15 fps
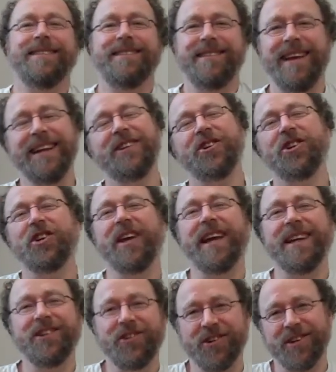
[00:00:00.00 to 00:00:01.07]

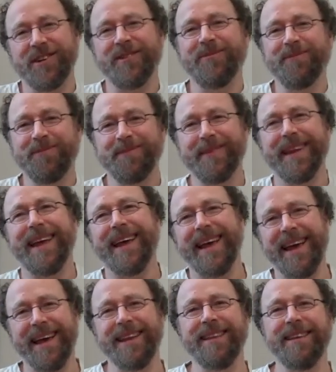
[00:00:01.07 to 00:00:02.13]
satiation,
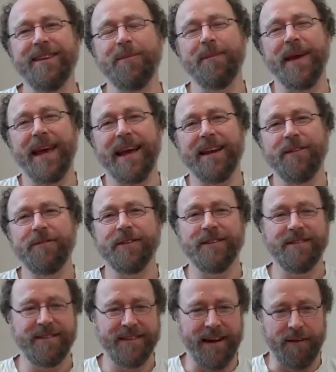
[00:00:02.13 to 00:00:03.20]
and the demand for
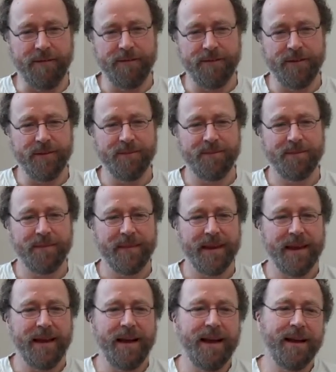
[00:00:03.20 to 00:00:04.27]
stuff.
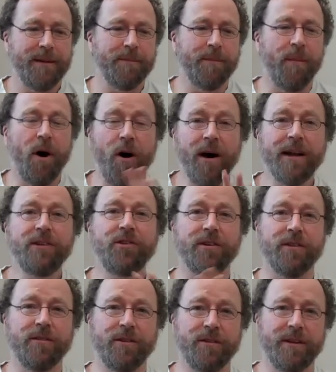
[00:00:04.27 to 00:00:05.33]

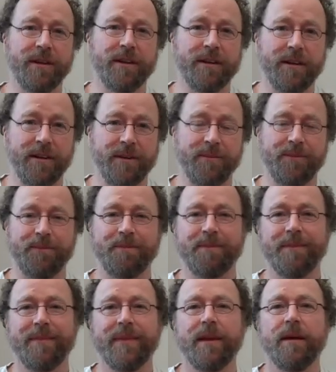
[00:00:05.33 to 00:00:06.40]
Marginal utility.
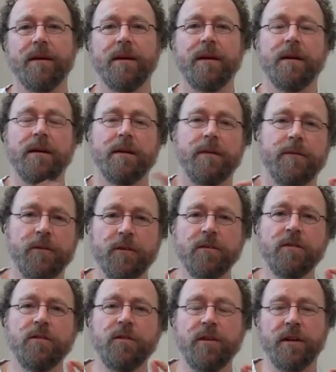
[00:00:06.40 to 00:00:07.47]

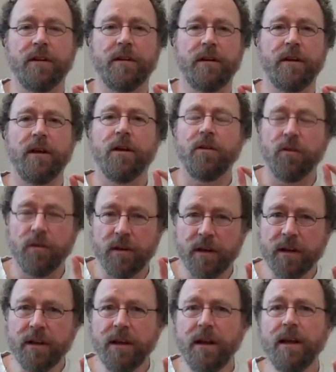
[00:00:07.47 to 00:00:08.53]
First, utility.
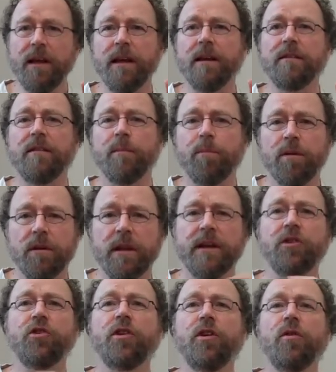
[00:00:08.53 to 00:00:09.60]
Utility is the
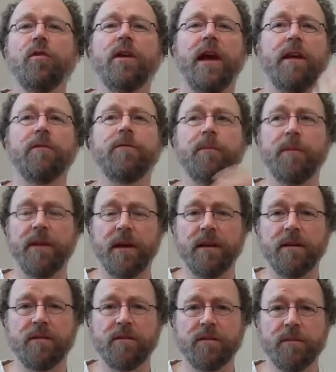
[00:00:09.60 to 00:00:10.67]
pleasure you get from
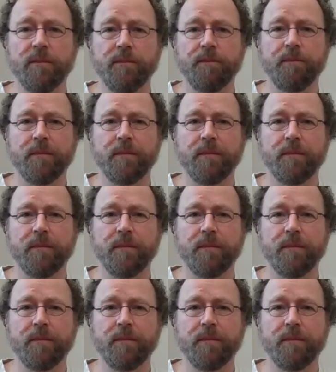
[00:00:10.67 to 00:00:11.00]
things.